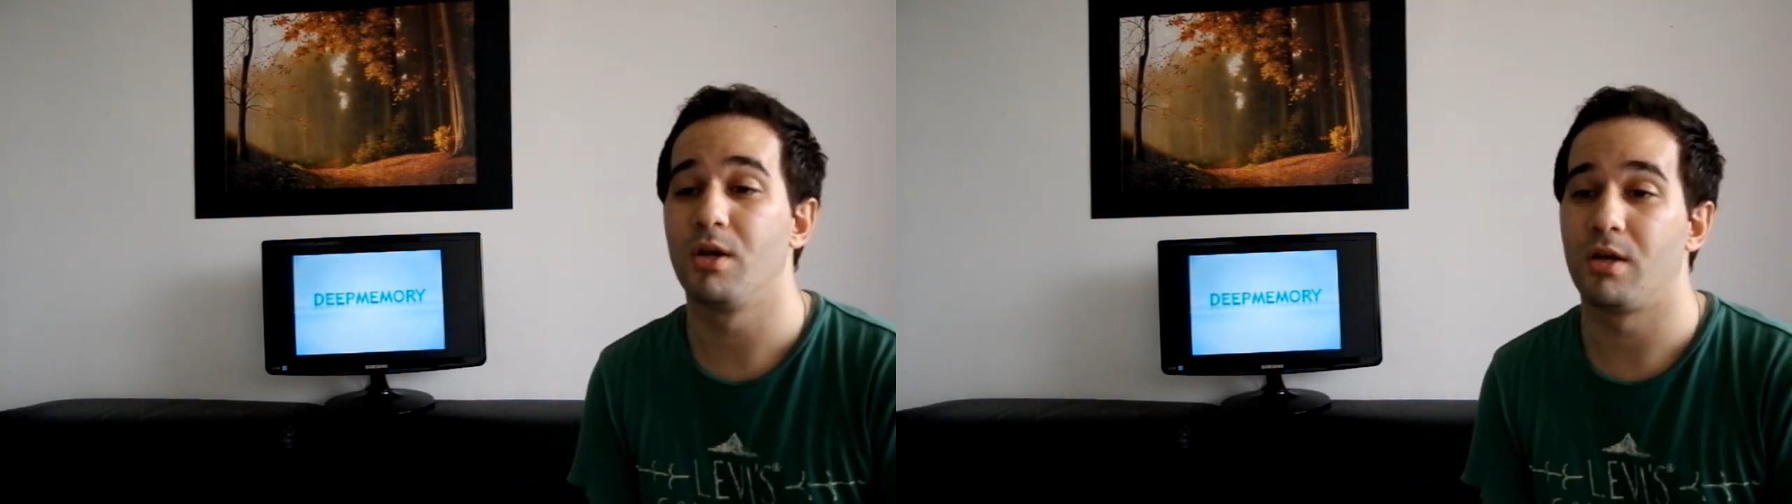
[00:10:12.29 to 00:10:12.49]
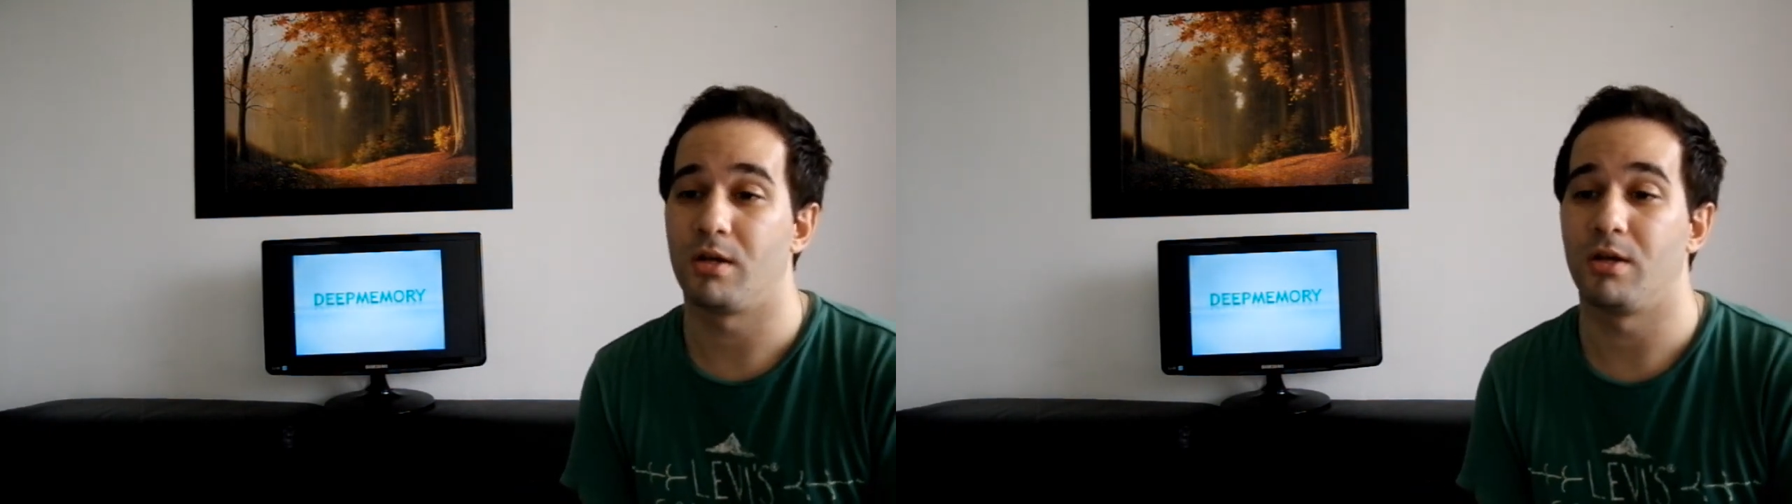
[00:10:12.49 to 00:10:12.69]

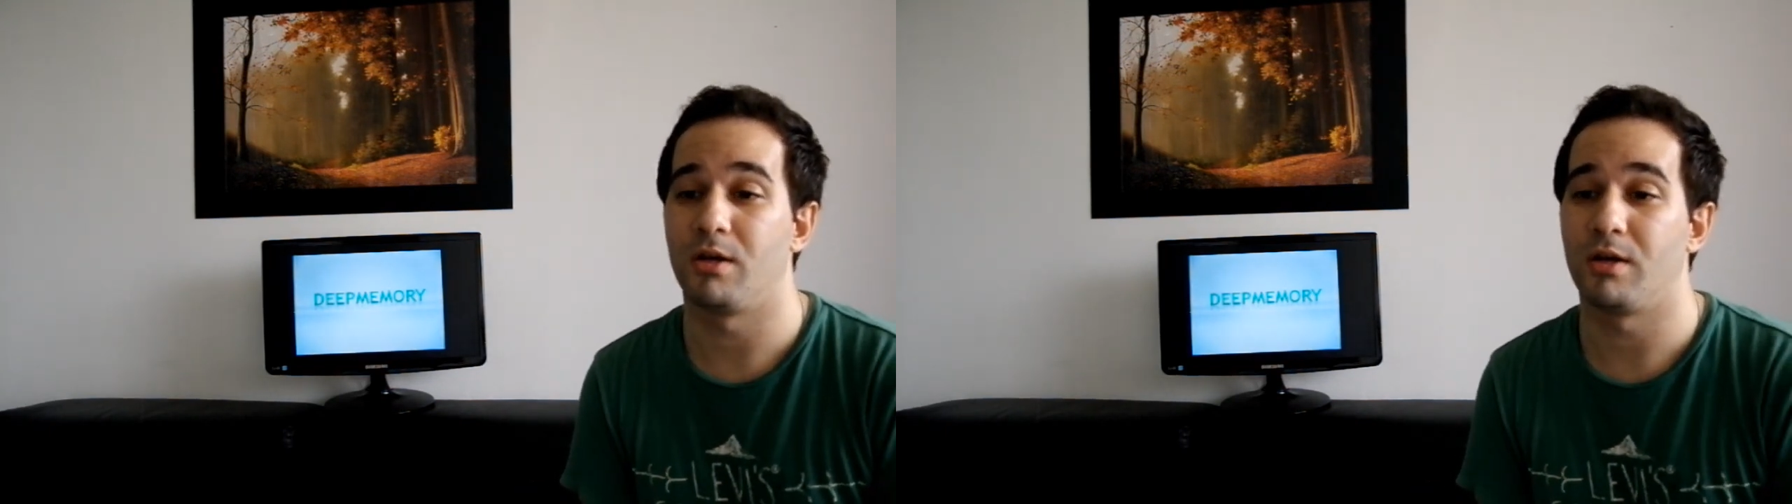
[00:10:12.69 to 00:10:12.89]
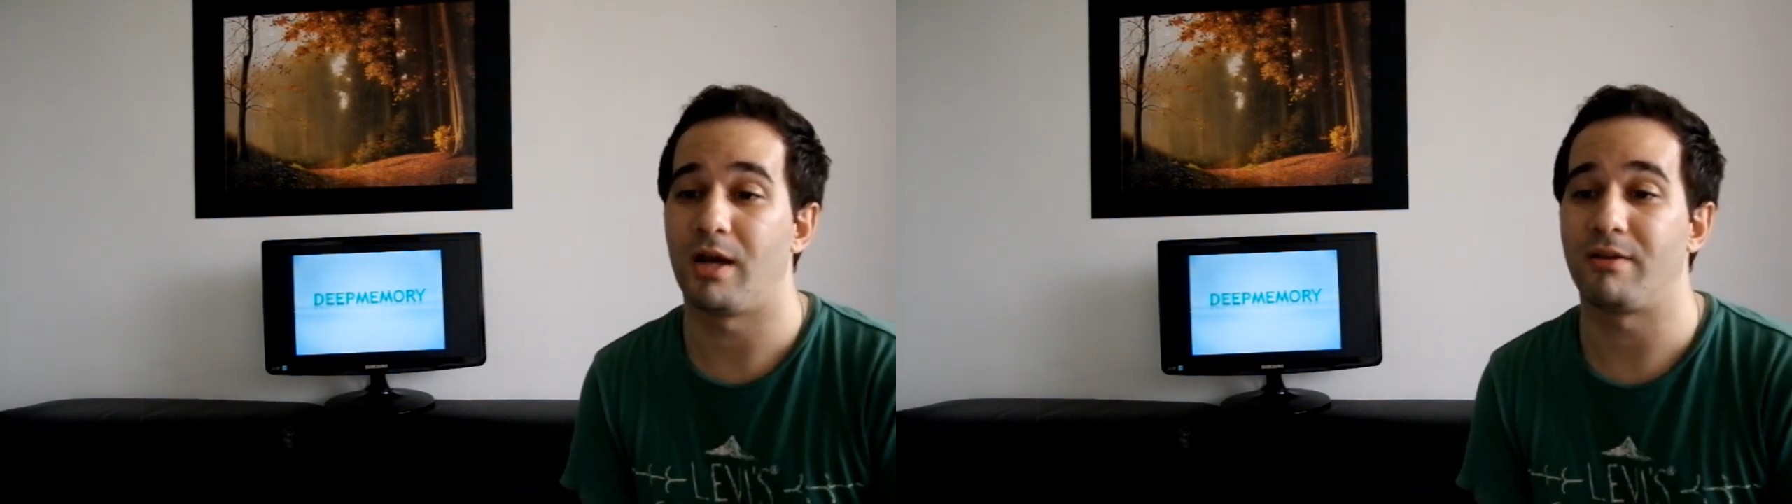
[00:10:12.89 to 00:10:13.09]

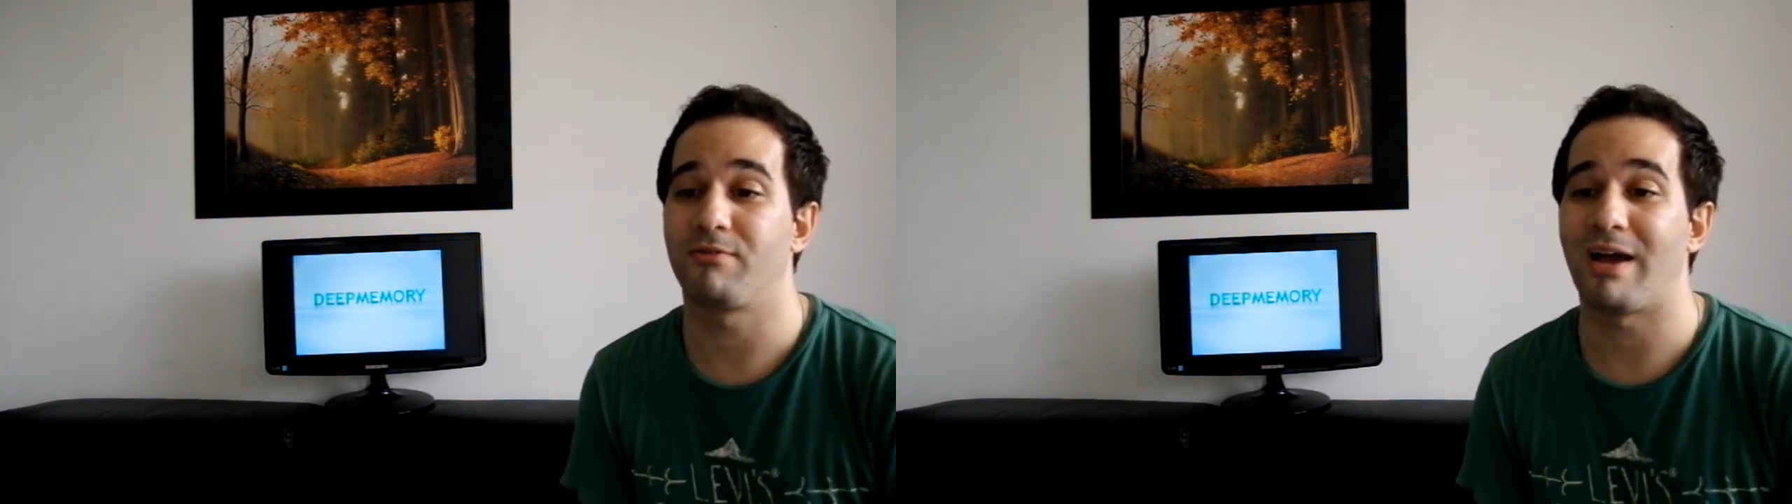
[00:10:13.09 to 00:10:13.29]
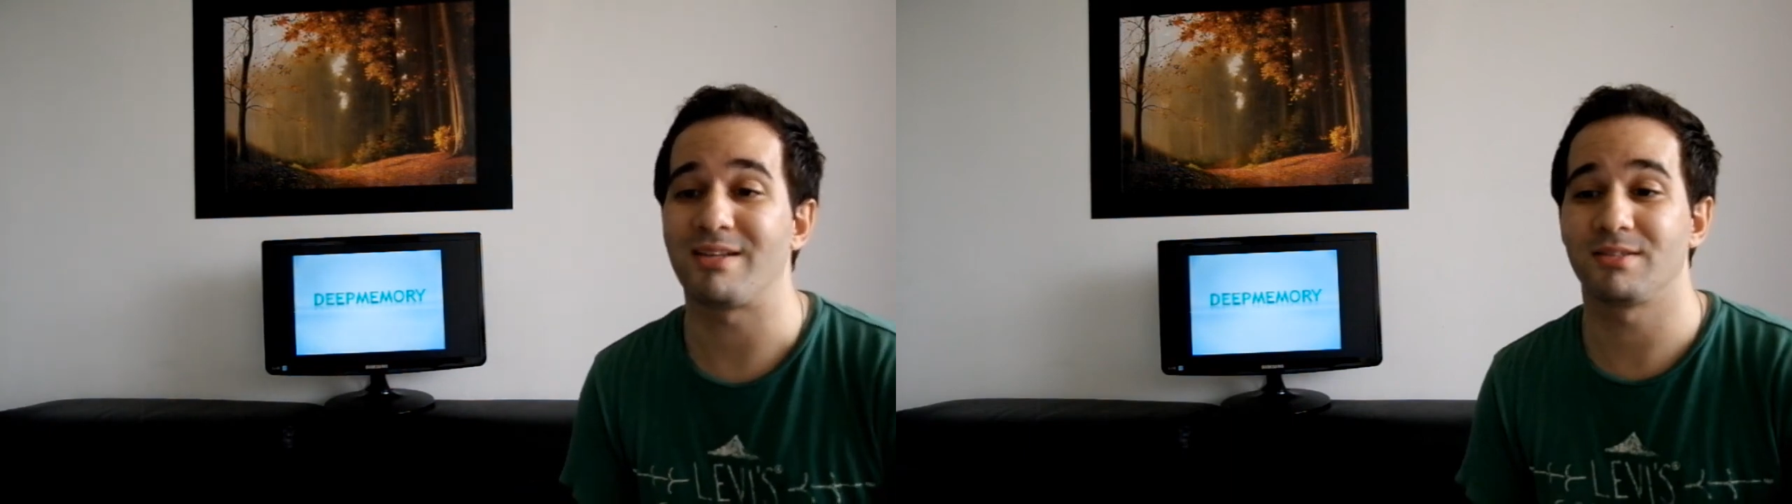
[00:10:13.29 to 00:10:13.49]
and
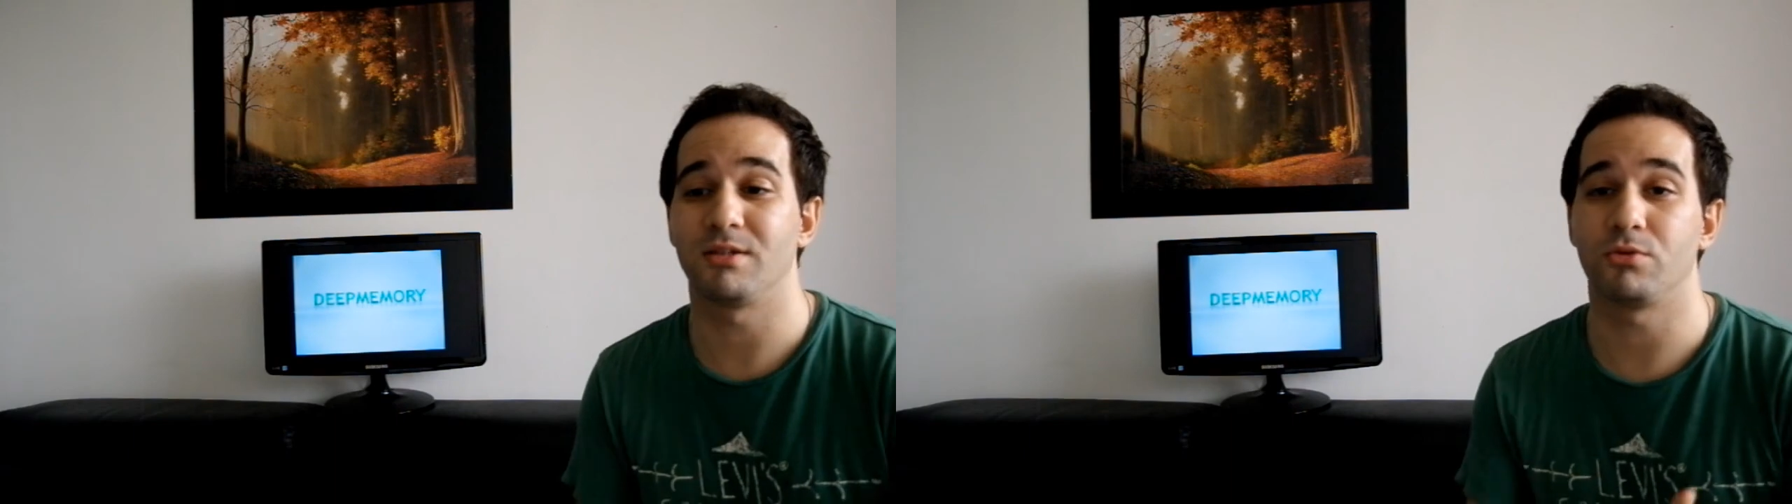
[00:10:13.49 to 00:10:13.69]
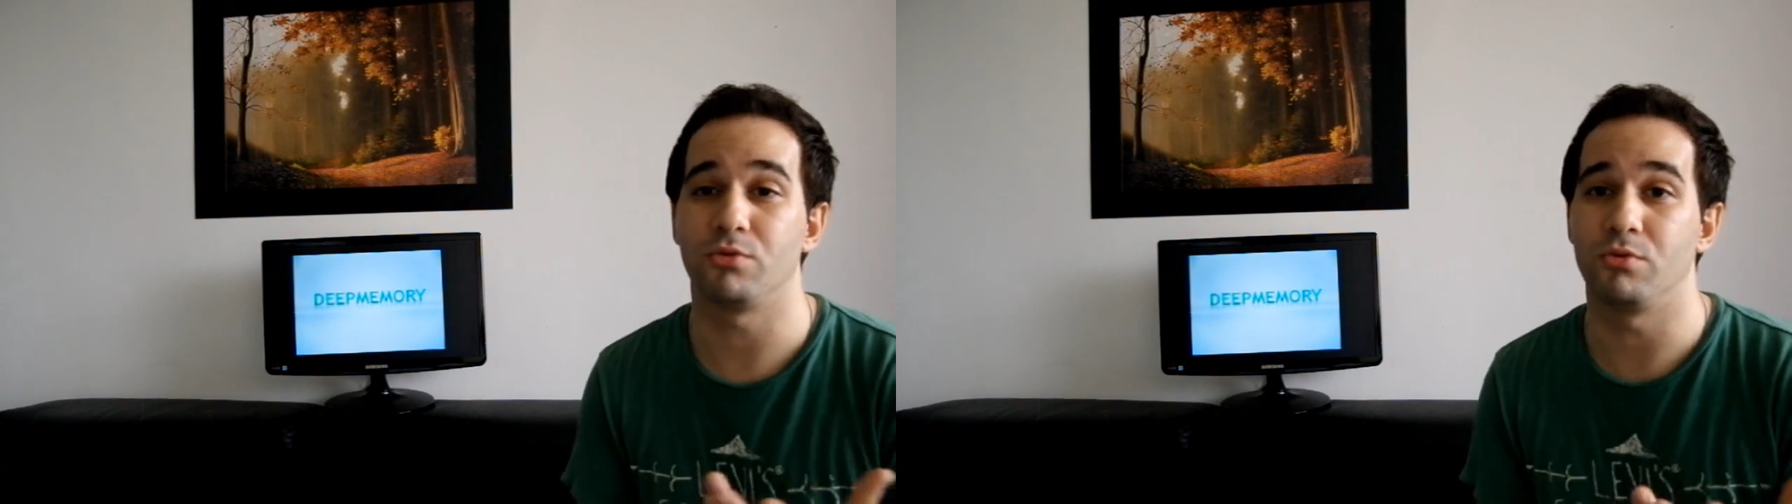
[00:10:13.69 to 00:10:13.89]
faster
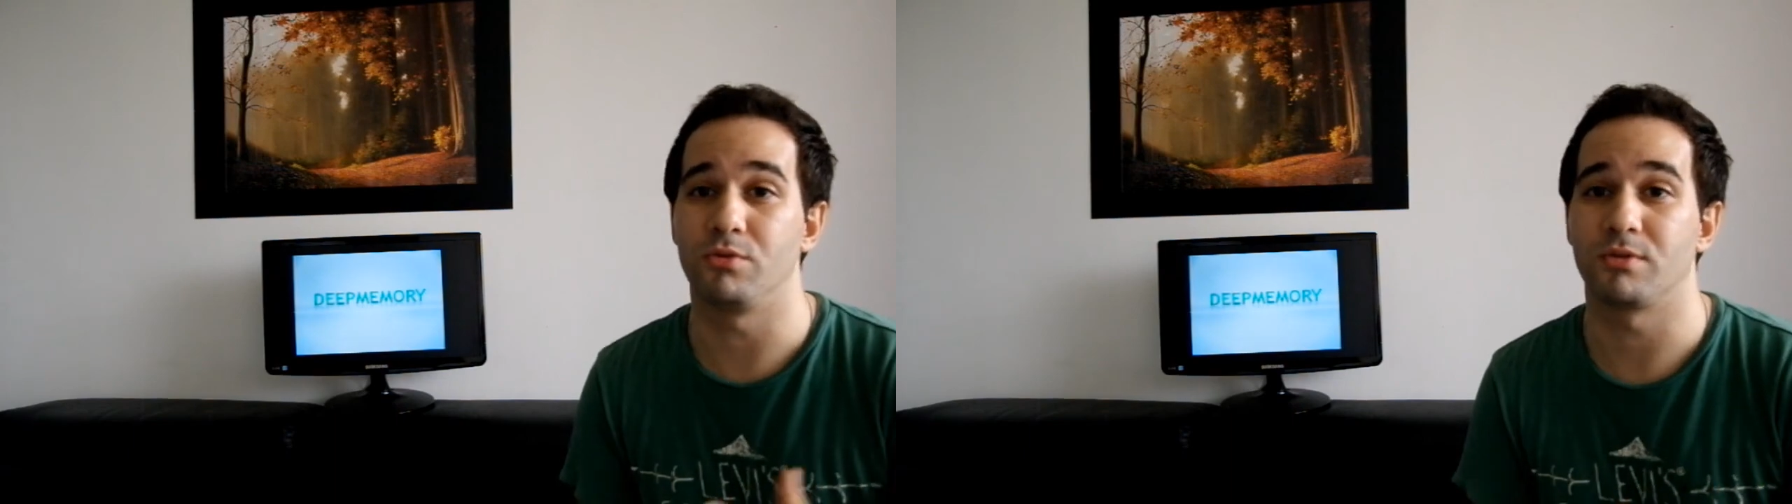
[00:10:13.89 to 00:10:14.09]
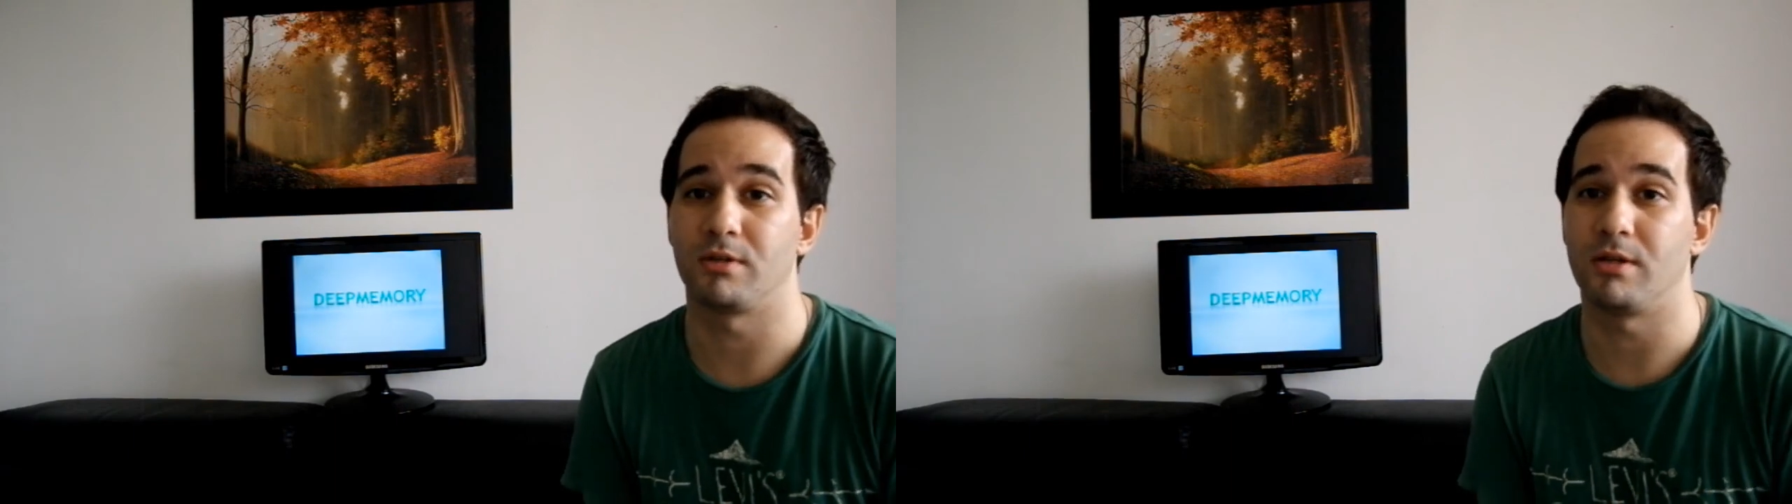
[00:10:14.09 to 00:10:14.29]
to use